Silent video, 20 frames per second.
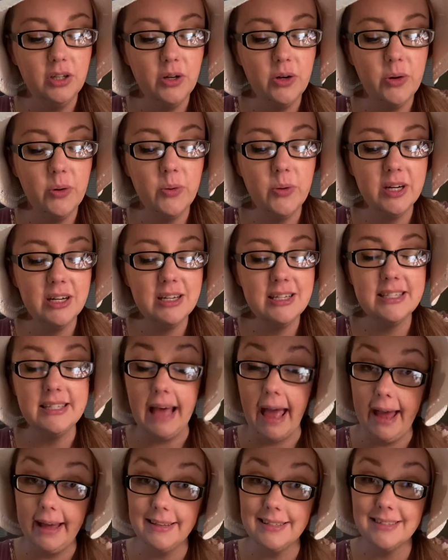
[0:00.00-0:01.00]
or
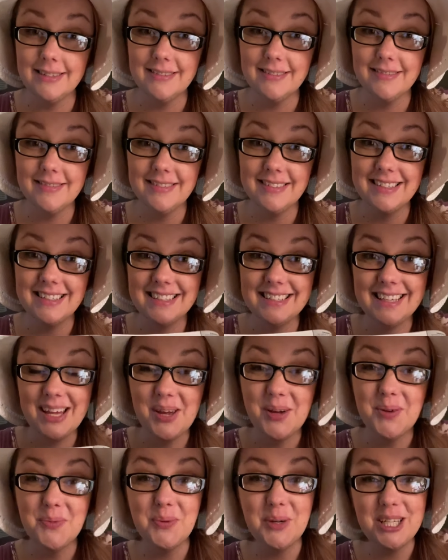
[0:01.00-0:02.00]
sat.
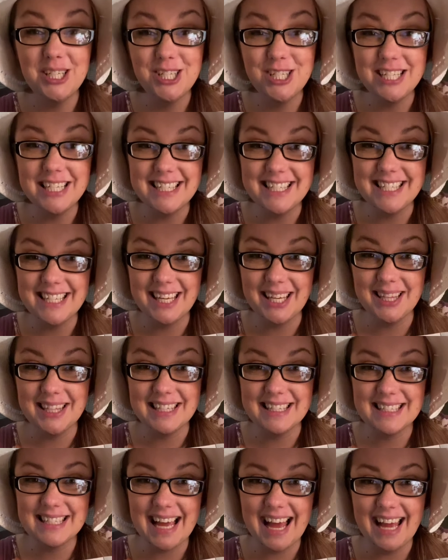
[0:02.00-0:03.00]
What did she see in the
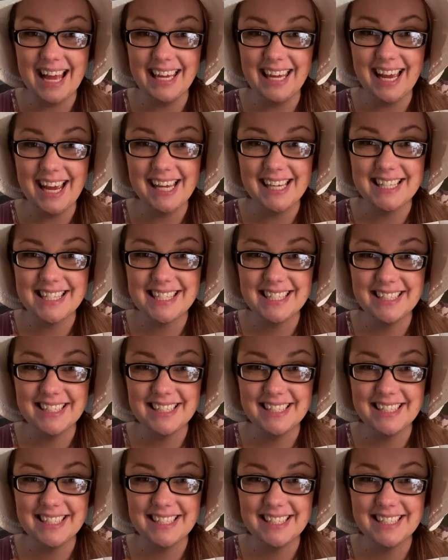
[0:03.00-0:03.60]
sky, guys?